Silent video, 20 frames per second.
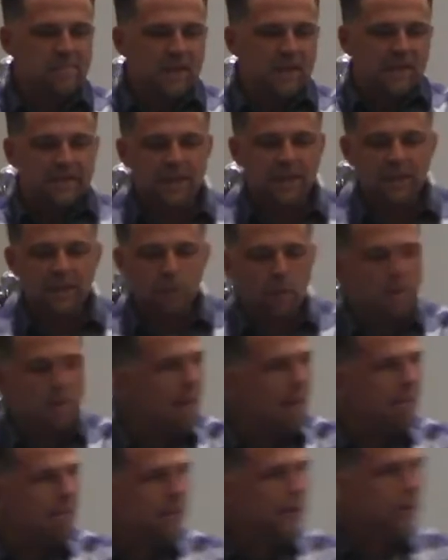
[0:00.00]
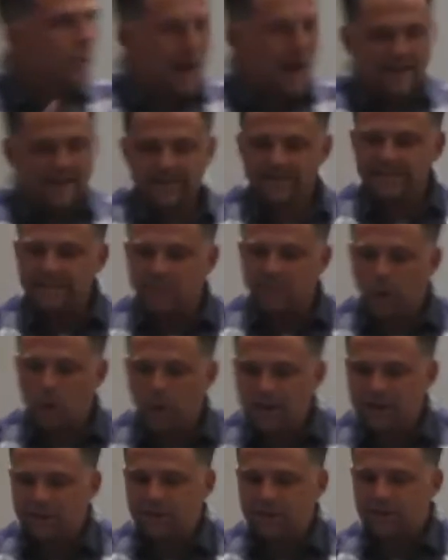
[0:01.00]
Uh, remember Wesley's
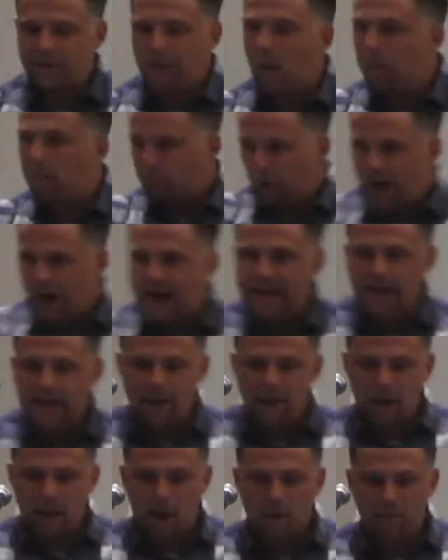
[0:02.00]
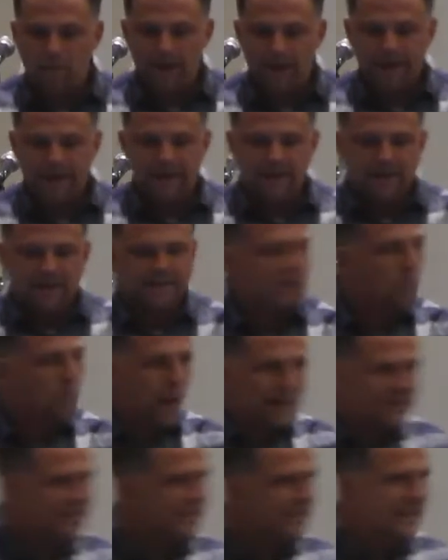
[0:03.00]
question about praying about our money? See,
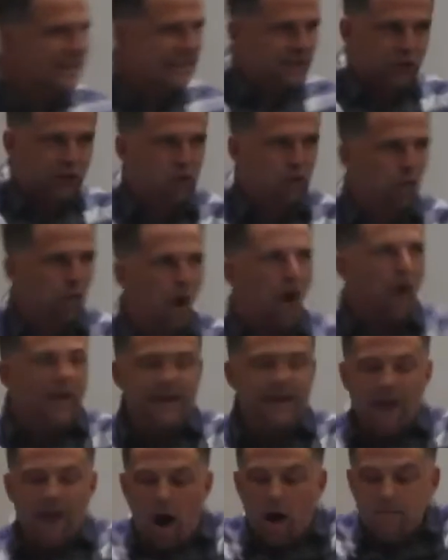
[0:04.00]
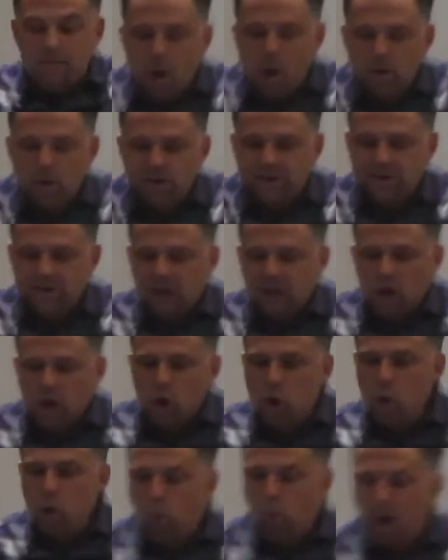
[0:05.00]
Wesley is drawing on Moses,
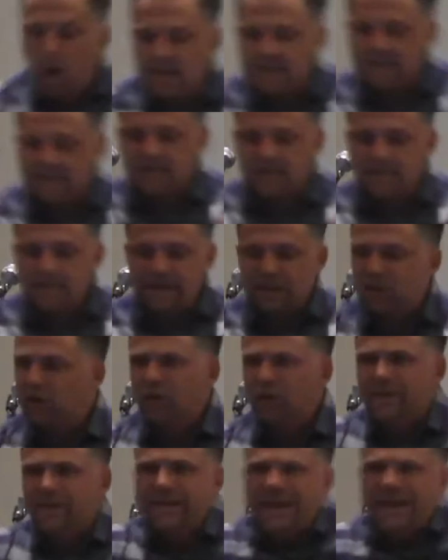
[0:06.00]
who wants to make sure the